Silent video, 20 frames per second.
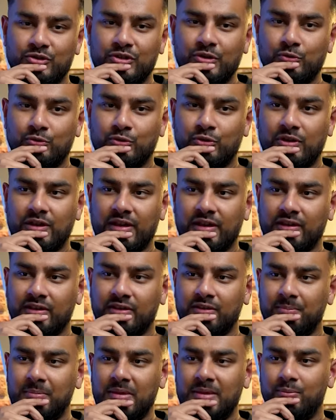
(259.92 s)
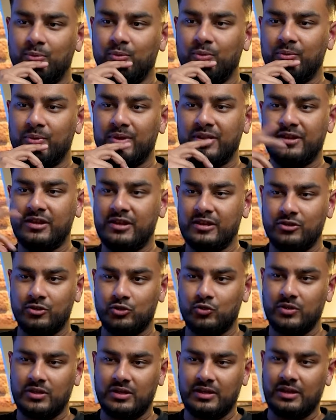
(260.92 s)
you sell to, like, people in the
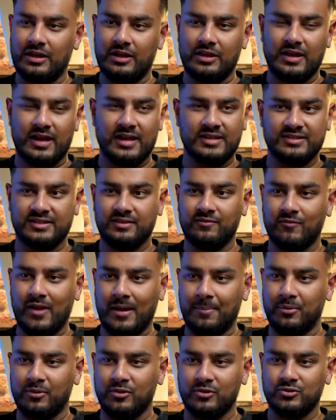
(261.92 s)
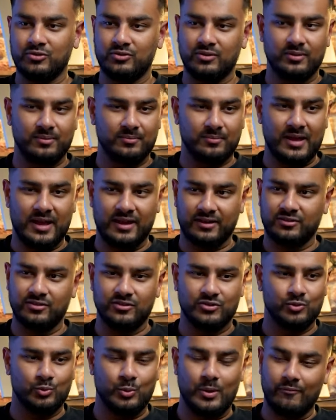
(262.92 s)
industry, as in rappers,
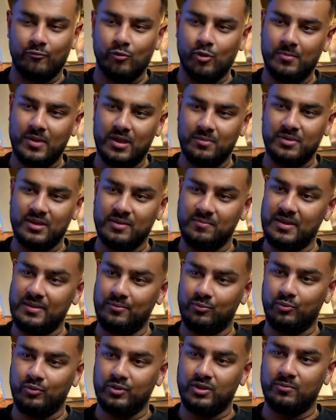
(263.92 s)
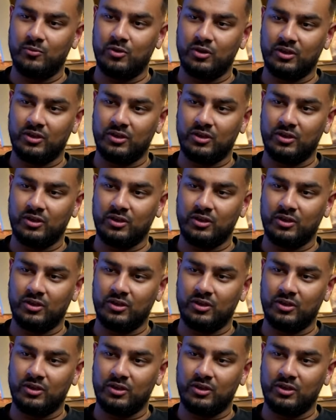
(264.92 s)
actors, whoever it may be, people in the